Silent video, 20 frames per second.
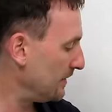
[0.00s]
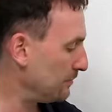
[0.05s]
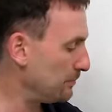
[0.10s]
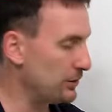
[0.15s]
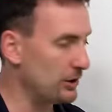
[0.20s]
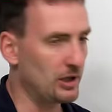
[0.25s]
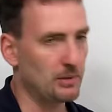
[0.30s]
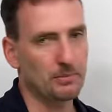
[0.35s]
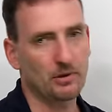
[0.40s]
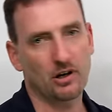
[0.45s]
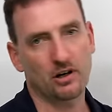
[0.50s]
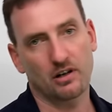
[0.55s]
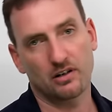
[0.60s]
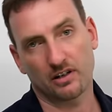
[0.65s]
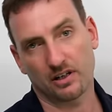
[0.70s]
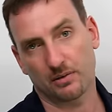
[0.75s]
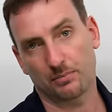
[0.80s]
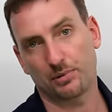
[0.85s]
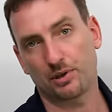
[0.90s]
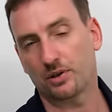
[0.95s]
Bookmark on
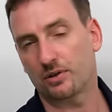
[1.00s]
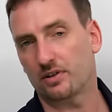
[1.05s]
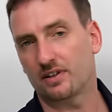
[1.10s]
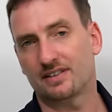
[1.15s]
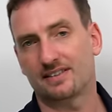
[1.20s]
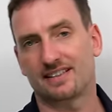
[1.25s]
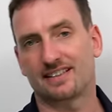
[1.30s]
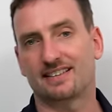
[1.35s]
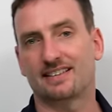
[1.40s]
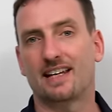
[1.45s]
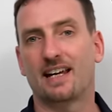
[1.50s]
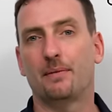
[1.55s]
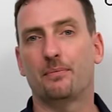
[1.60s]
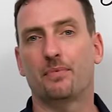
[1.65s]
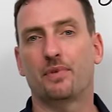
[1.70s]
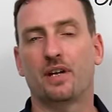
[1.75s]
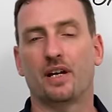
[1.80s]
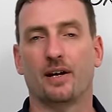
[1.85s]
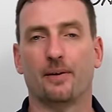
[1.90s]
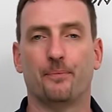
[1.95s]
a computer is the same
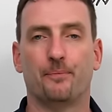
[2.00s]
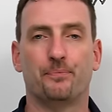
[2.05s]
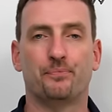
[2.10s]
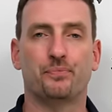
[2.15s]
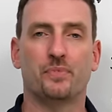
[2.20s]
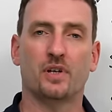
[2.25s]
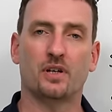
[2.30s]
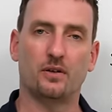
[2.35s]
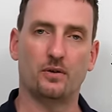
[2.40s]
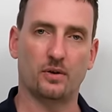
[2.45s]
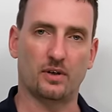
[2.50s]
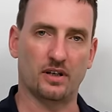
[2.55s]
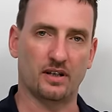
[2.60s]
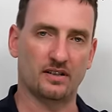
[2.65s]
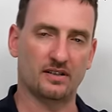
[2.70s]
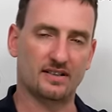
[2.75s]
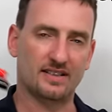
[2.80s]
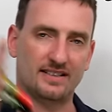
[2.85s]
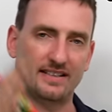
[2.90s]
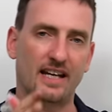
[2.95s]
thing. You
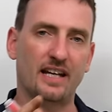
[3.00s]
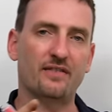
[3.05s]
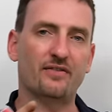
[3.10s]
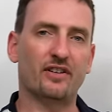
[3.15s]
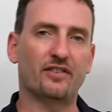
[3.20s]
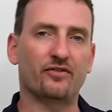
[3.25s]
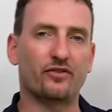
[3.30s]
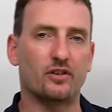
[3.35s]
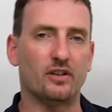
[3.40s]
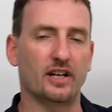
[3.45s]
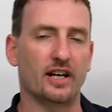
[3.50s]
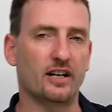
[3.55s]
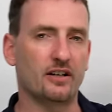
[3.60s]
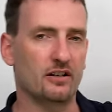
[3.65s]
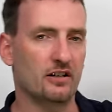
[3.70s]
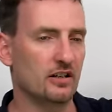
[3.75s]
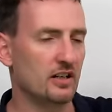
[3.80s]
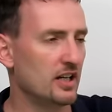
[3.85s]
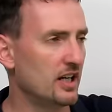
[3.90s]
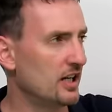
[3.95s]
can save it for
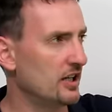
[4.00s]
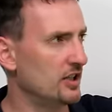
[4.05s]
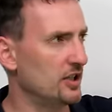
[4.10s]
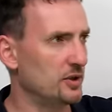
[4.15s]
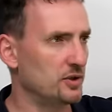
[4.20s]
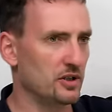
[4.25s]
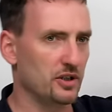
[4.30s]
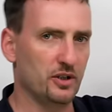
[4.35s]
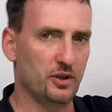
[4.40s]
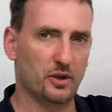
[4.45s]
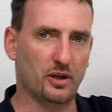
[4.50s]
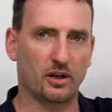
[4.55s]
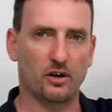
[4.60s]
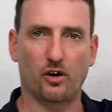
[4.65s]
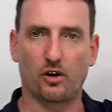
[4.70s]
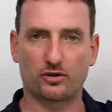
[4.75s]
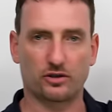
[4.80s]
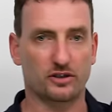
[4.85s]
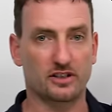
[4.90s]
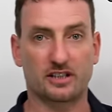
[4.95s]
later. Usually you can
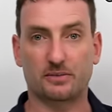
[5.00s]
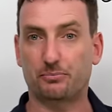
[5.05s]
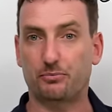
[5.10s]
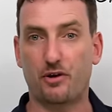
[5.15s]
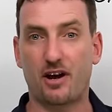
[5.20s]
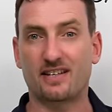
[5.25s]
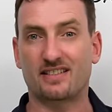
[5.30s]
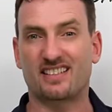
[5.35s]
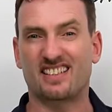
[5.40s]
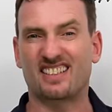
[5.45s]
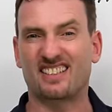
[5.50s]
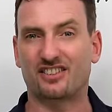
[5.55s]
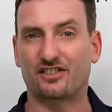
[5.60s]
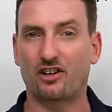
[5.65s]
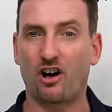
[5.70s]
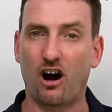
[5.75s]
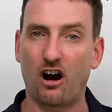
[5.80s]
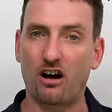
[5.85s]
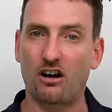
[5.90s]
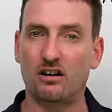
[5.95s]
also just press the
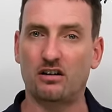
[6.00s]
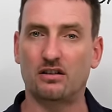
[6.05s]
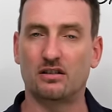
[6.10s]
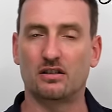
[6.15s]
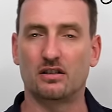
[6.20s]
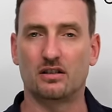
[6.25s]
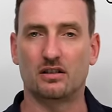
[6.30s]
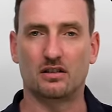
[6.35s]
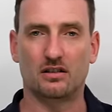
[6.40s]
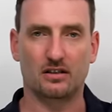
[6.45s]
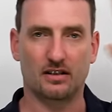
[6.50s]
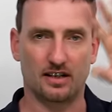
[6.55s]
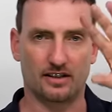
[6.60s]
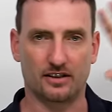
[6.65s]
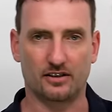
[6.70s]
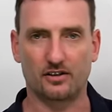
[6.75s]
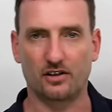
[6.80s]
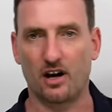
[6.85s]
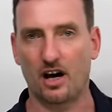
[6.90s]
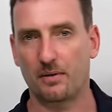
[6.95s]
star at
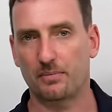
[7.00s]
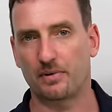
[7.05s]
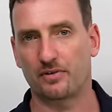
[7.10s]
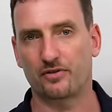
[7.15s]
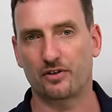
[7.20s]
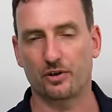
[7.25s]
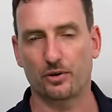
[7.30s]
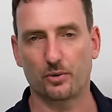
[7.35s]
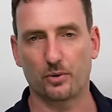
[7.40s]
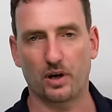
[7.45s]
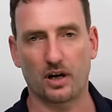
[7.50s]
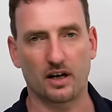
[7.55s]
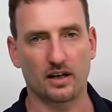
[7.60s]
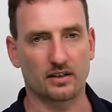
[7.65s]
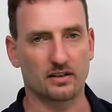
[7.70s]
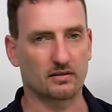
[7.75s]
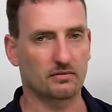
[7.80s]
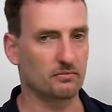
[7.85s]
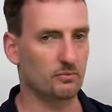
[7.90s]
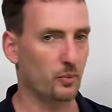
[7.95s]
the top of
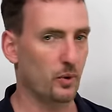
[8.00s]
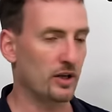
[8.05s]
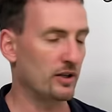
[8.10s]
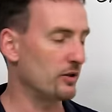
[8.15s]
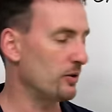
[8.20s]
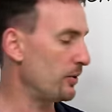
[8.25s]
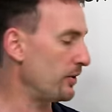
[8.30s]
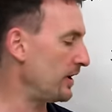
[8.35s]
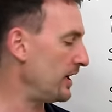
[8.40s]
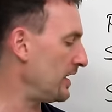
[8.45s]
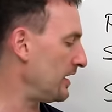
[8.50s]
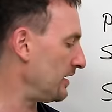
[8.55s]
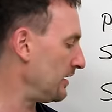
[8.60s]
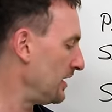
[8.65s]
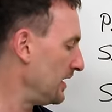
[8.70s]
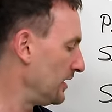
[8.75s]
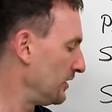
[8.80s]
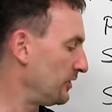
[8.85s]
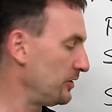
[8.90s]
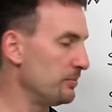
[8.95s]
your window there
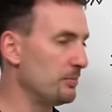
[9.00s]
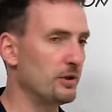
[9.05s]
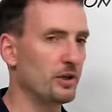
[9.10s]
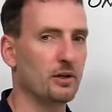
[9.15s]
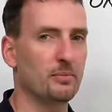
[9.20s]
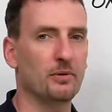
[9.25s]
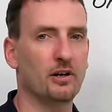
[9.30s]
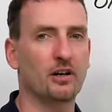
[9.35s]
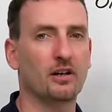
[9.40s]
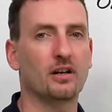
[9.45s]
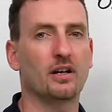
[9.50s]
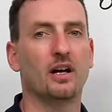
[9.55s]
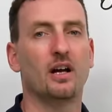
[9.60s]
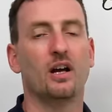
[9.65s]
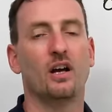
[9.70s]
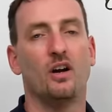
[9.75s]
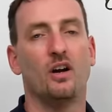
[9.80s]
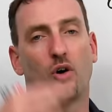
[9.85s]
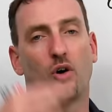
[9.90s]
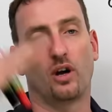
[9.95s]
to bookmark,
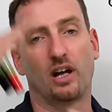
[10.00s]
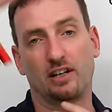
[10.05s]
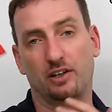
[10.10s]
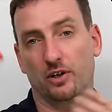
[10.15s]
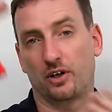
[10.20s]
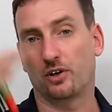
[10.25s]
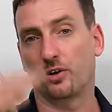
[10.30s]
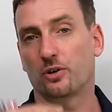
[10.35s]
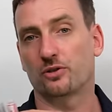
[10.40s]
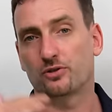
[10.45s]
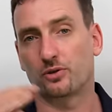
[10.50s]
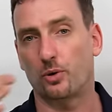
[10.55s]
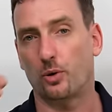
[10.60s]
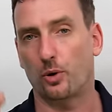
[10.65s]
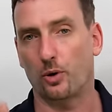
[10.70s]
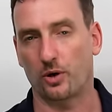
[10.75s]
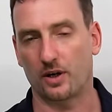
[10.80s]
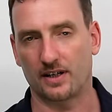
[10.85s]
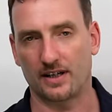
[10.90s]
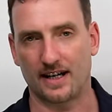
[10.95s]
and you can also
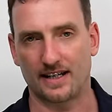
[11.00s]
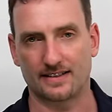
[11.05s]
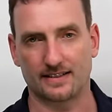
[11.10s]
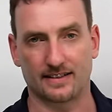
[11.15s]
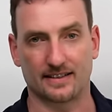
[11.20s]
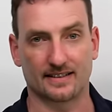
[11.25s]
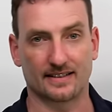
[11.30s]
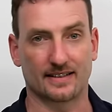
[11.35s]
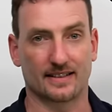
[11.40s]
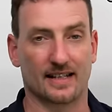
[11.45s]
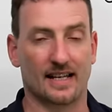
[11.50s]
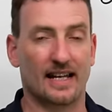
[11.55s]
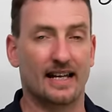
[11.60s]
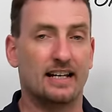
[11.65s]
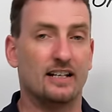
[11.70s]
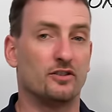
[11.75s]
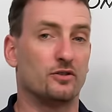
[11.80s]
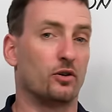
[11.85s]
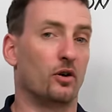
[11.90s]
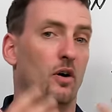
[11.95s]
organize this.
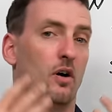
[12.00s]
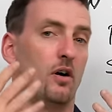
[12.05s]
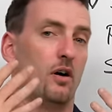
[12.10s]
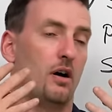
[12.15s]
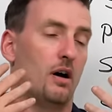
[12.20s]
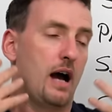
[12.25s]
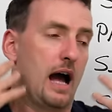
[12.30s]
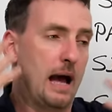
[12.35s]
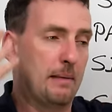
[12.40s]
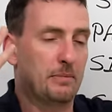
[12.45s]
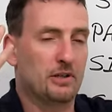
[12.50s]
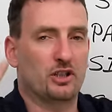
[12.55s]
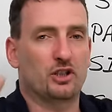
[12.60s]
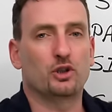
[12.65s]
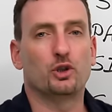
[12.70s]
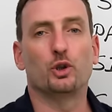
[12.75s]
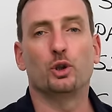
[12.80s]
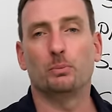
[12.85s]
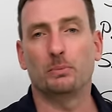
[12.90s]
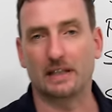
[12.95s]
So I'm
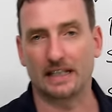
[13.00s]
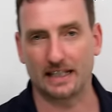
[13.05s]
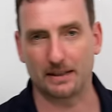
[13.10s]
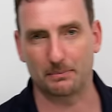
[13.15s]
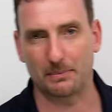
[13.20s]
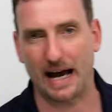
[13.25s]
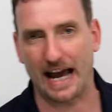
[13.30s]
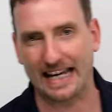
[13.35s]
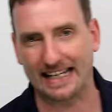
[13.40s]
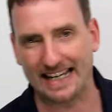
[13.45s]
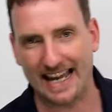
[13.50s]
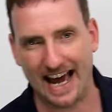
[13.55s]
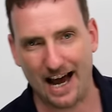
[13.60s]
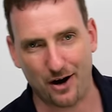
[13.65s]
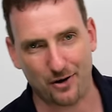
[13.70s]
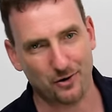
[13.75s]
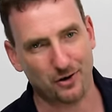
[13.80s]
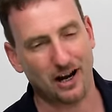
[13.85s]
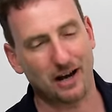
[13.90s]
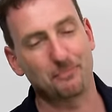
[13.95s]
assuming by
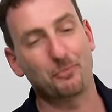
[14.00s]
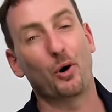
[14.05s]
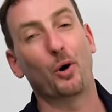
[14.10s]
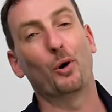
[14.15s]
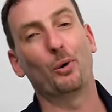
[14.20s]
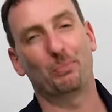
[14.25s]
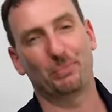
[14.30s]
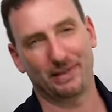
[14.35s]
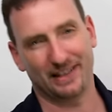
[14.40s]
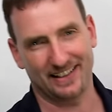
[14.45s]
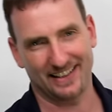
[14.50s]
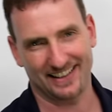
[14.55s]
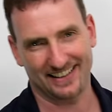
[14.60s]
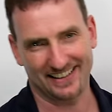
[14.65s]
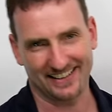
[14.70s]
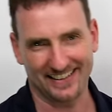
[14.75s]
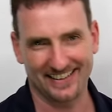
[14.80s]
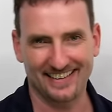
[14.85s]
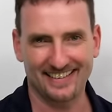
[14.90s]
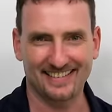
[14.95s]
now, or I'm hoping
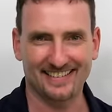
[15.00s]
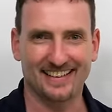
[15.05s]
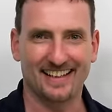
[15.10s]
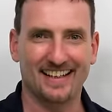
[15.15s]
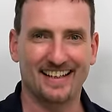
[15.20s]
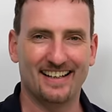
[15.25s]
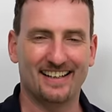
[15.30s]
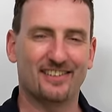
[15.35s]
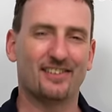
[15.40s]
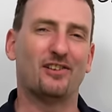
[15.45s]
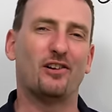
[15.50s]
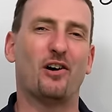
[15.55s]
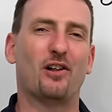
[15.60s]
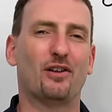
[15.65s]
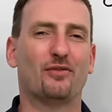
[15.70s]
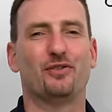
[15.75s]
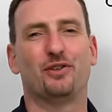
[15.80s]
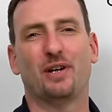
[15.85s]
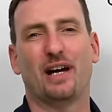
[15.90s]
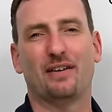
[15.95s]
at least, that all
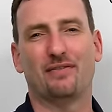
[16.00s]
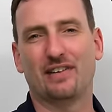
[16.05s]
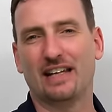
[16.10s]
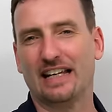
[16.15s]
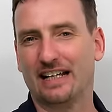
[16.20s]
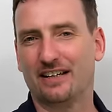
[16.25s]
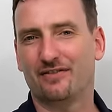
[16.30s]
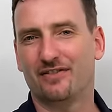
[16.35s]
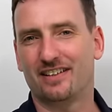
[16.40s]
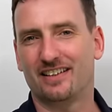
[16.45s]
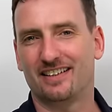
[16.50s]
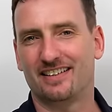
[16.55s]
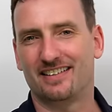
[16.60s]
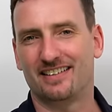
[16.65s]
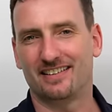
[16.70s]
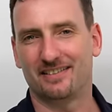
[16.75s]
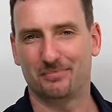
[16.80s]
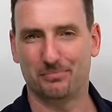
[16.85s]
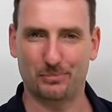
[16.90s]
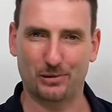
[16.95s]
of you have
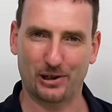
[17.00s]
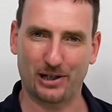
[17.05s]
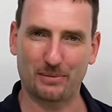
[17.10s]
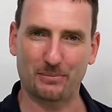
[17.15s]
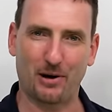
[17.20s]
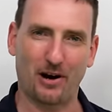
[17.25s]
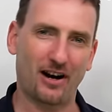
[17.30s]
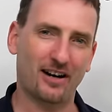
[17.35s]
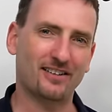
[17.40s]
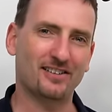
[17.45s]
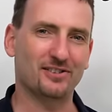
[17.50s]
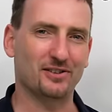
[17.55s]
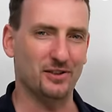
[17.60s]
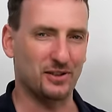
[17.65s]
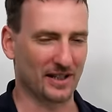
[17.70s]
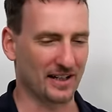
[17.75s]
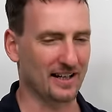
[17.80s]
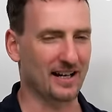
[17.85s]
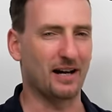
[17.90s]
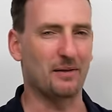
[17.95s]
engVid bookmarked so you
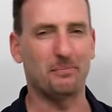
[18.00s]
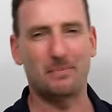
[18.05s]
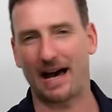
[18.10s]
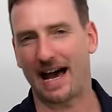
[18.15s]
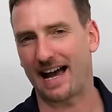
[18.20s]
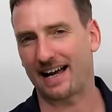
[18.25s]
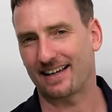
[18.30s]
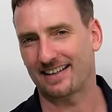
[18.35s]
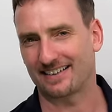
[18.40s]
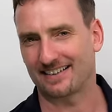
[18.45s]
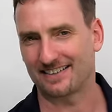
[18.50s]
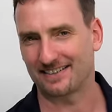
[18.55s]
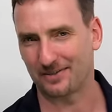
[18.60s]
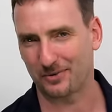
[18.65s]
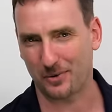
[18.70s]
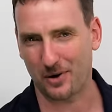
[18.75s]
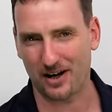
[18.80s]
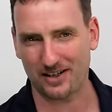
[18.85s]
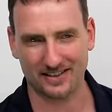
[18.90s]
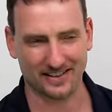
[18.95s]
can come back and
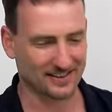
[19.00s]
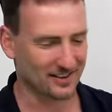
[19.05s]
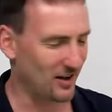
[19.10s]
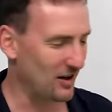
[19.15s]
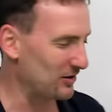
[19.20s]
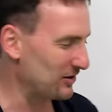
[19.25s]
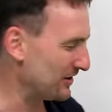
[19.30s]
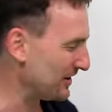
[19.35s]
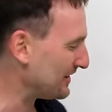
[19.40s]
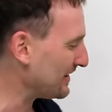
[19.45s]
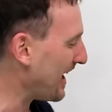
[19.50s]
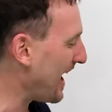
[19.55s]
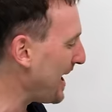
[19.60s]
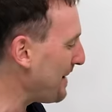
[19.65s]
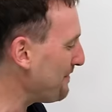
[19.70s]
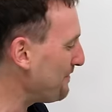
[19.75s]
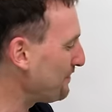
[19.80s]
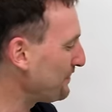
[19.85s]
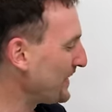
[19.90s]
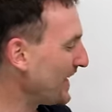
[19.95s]
watch us all the
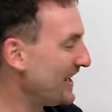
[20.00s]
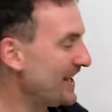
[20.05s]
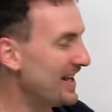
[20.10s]
time.